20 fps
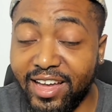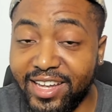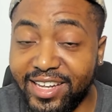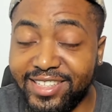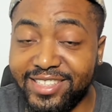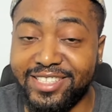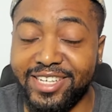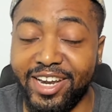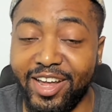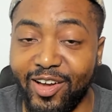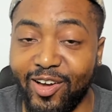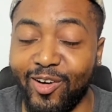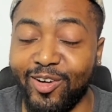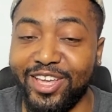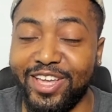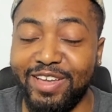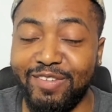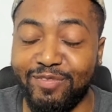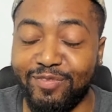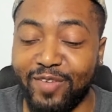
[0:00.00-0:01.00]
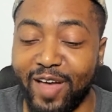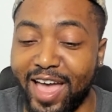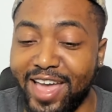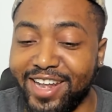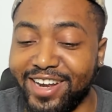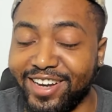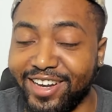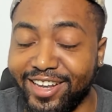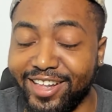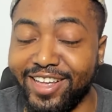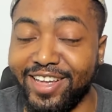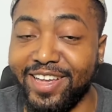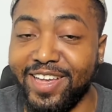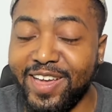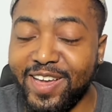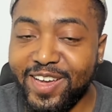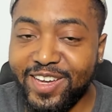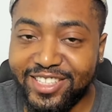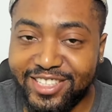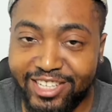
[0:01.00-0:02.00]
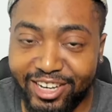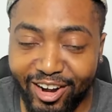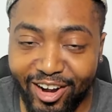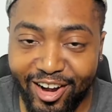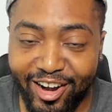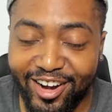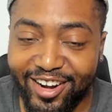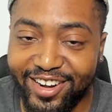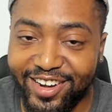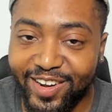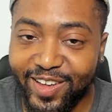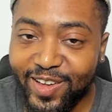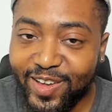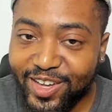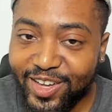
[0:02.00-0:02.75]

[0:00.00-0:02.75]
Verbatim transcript: until he finally turned